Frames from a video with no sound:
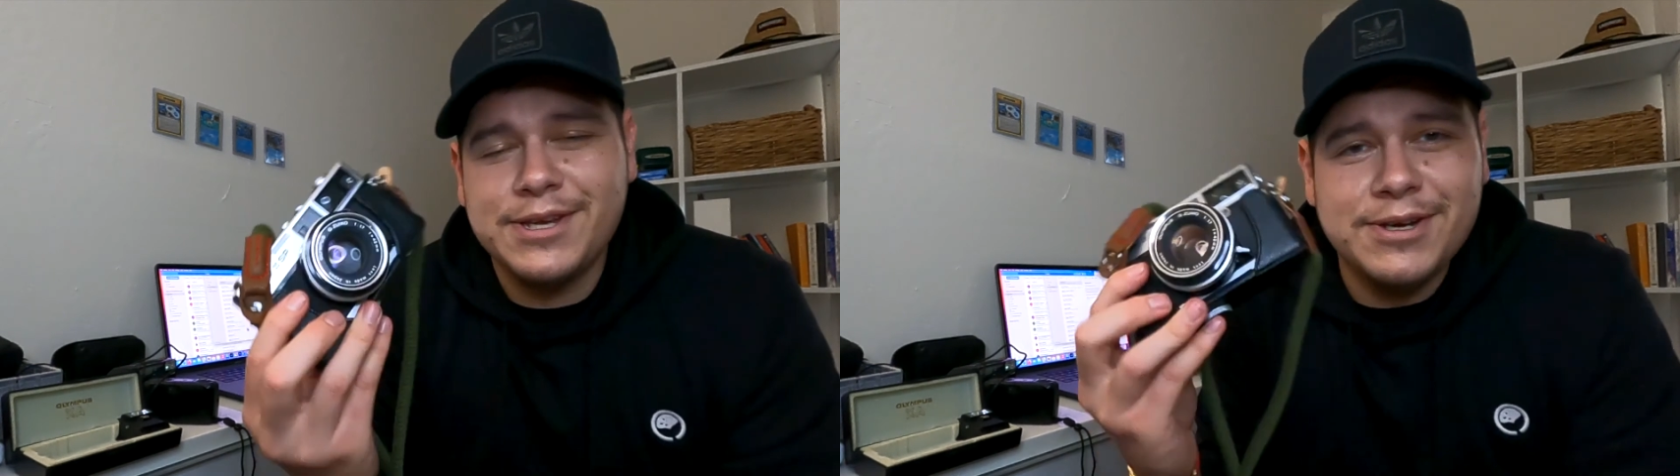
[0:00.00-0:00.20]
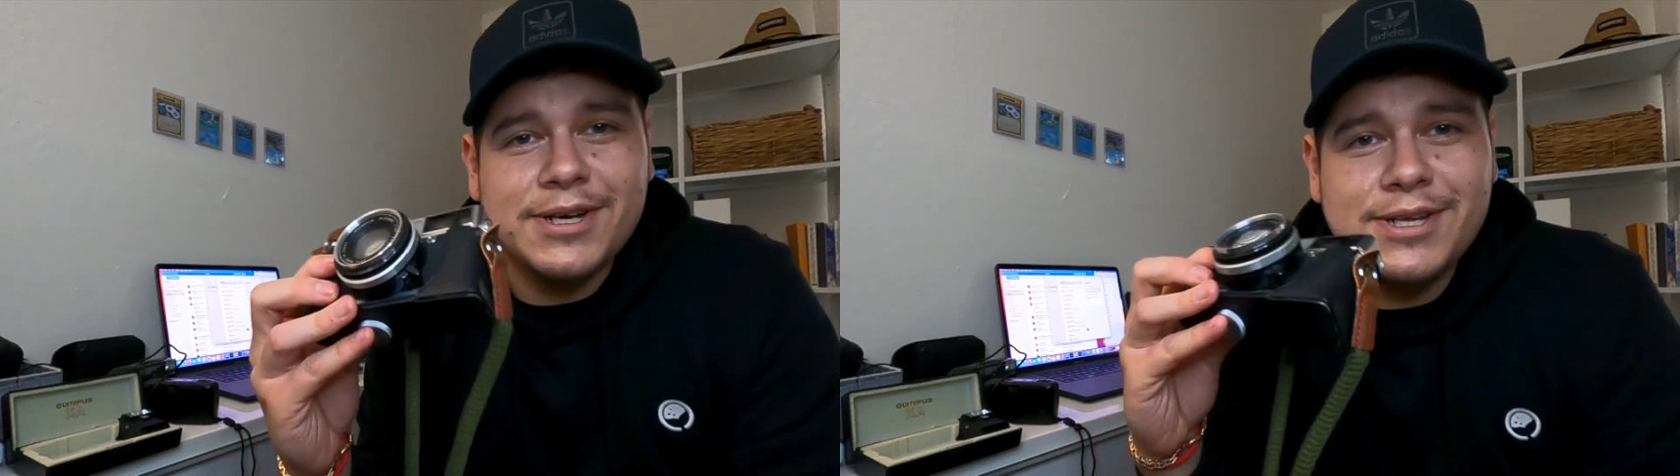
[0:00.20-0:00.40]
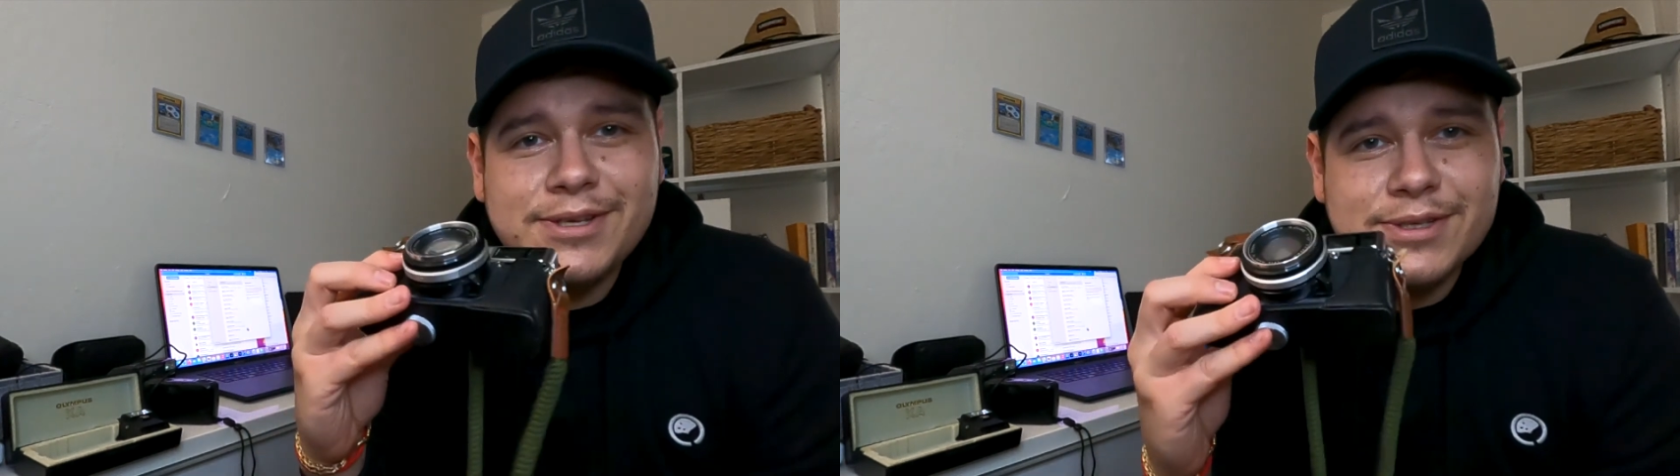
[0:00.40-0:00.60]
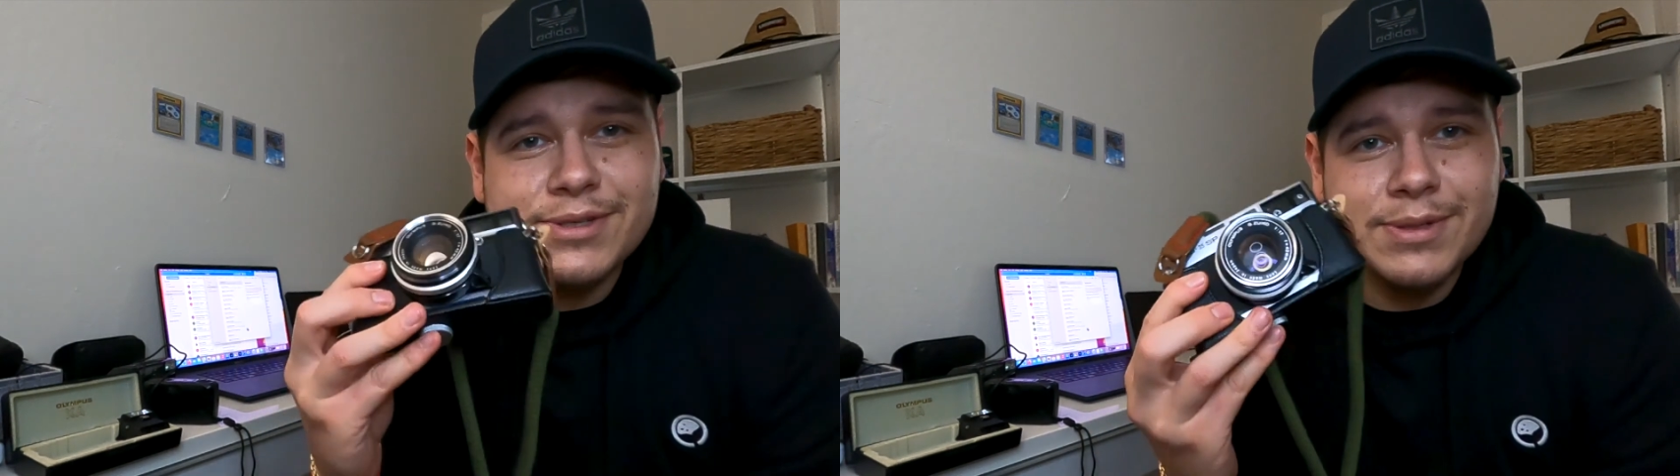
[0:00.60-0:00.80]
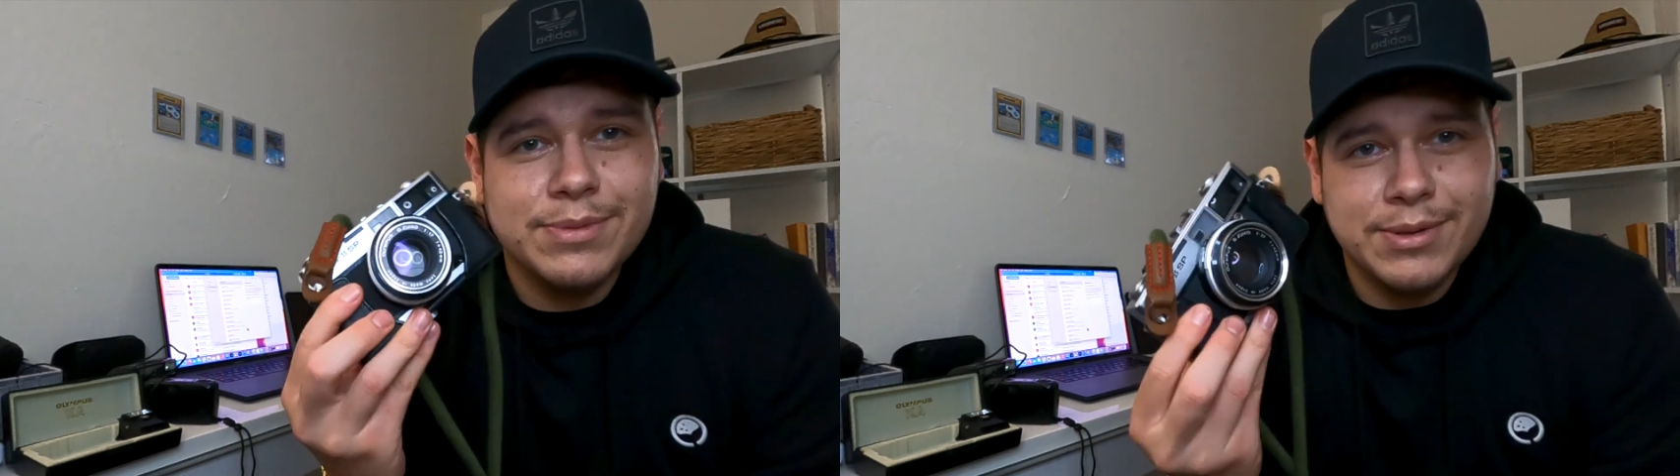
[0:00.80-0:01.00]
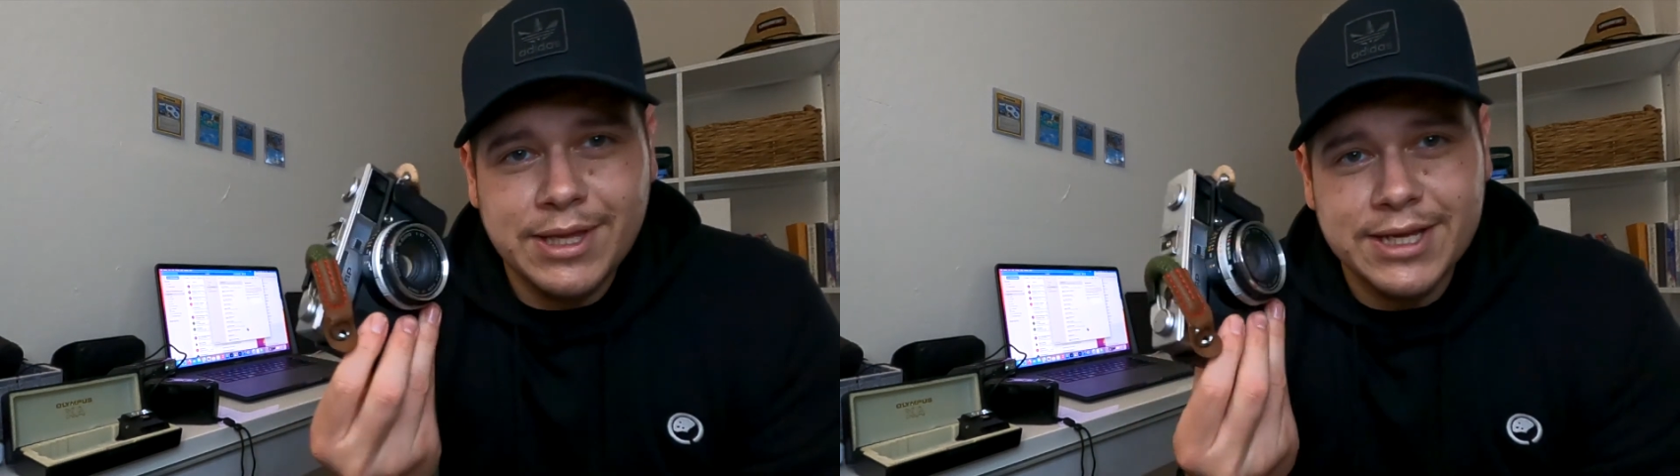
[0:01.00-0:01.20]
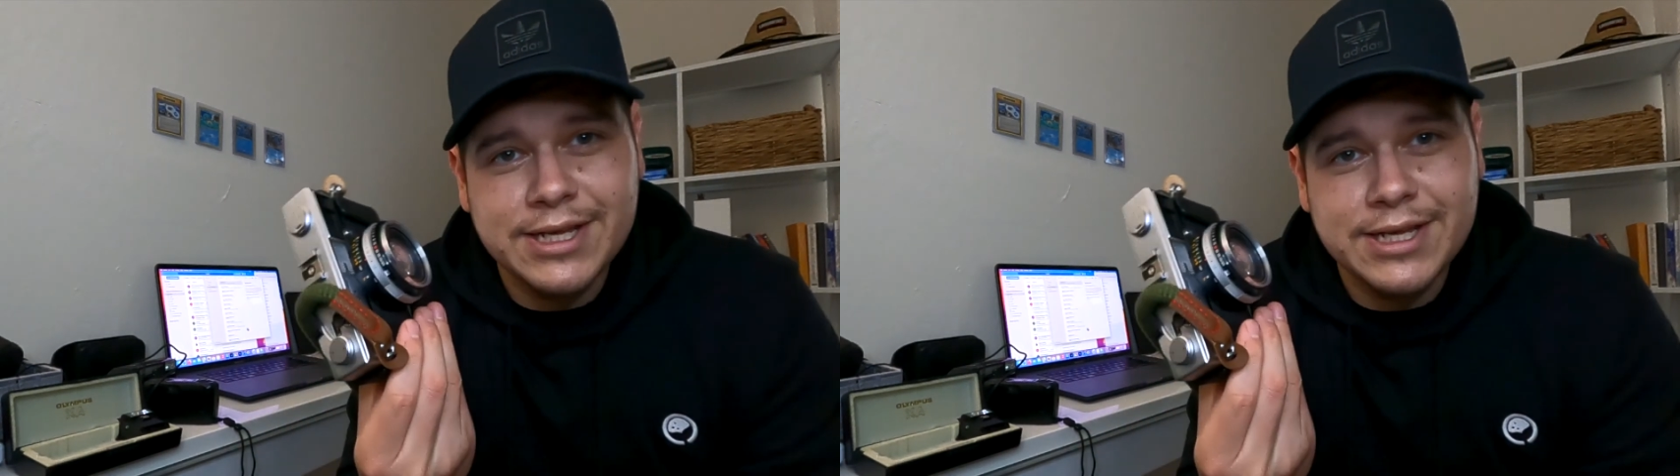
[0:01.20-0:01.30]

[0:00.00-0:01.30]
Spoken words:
You're going to use something like an